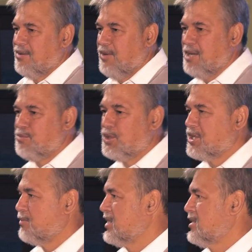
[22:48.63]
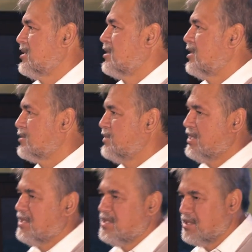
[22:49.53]
When I bought the business, it cost
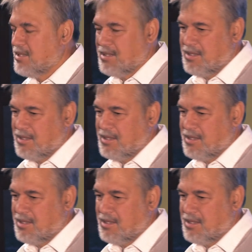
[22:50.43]
me